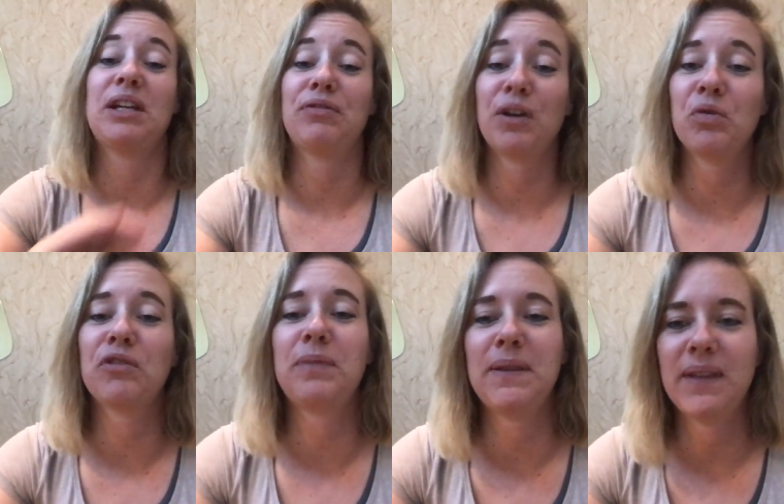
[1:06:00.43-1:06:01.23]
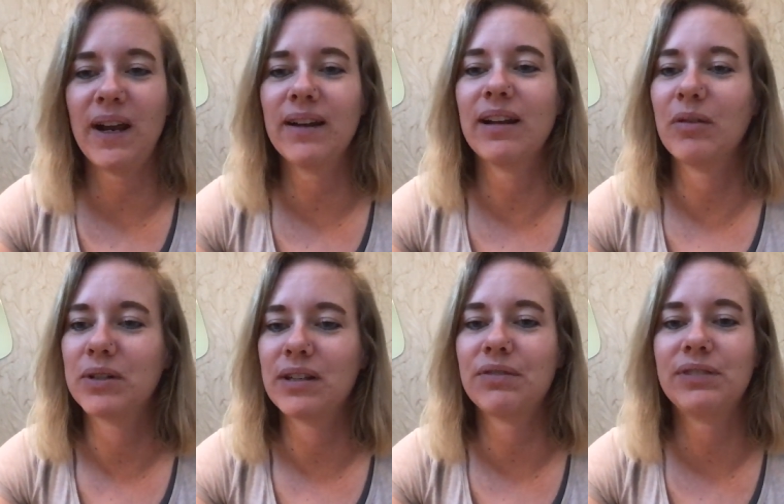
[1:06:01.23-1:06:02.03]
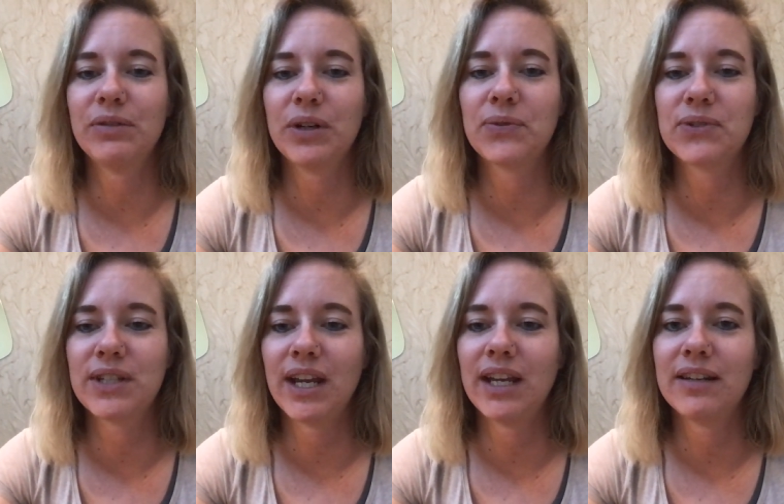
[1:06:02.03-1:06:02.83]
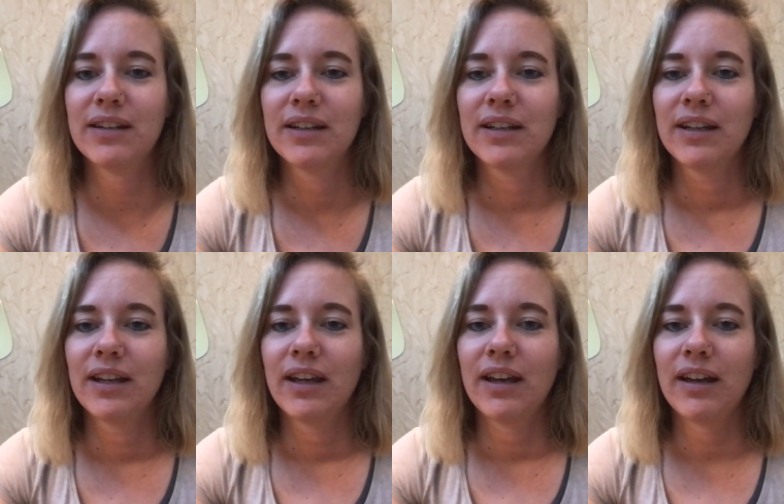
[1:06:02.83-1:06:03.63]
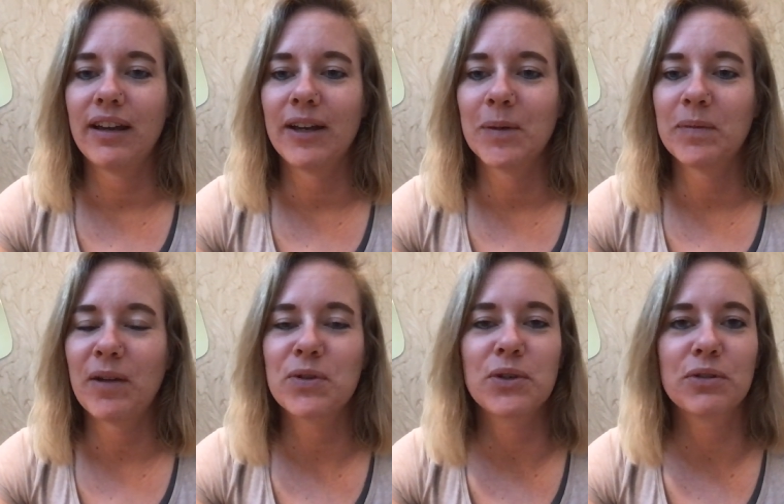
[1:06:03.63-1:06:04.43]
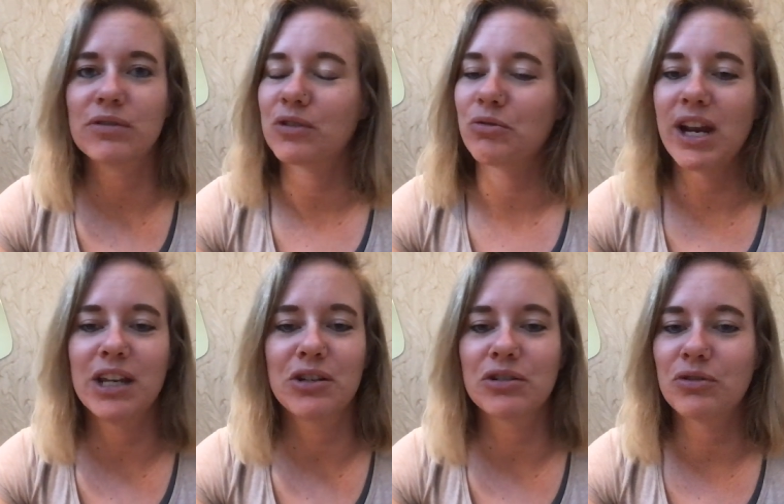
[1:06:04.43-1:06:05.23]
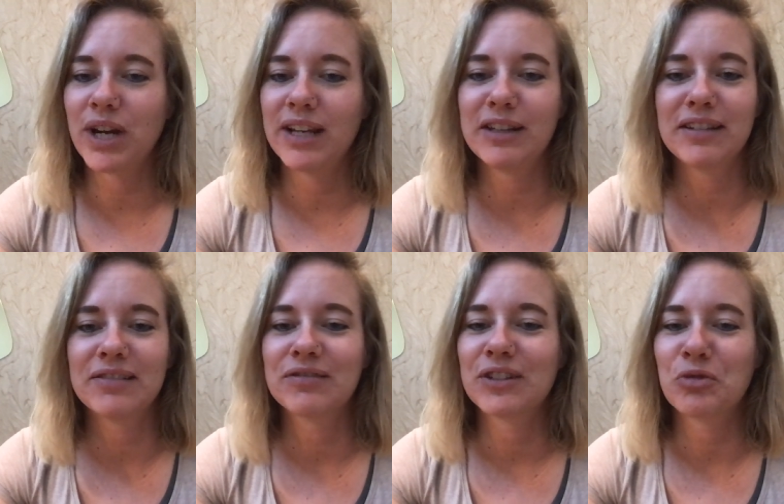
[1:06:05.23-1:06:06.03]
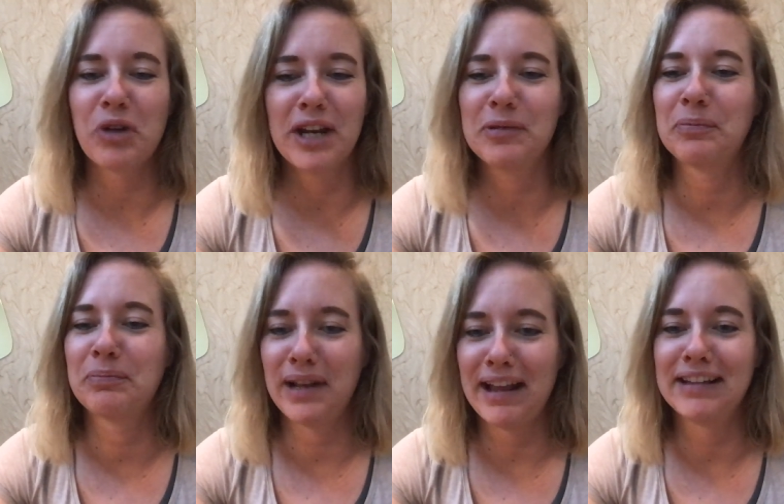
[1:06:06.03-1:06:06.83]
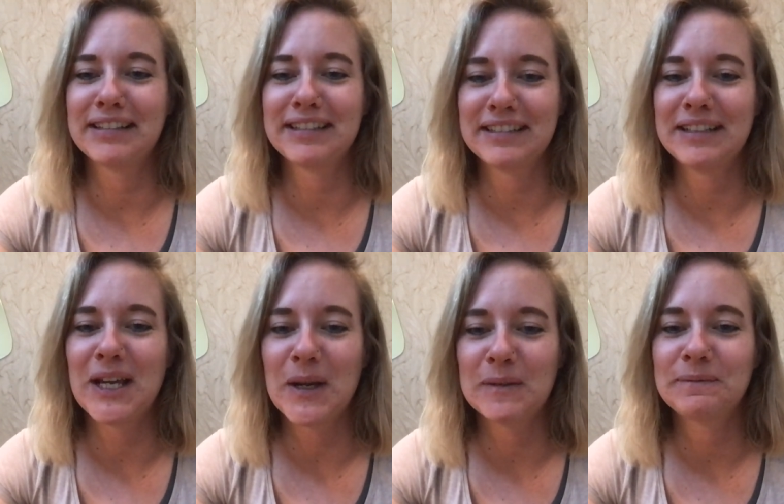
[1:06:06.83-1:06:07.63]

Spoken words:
If I would have been there, then I would definitely would have stayed. That was a great, great, great place. Yeah.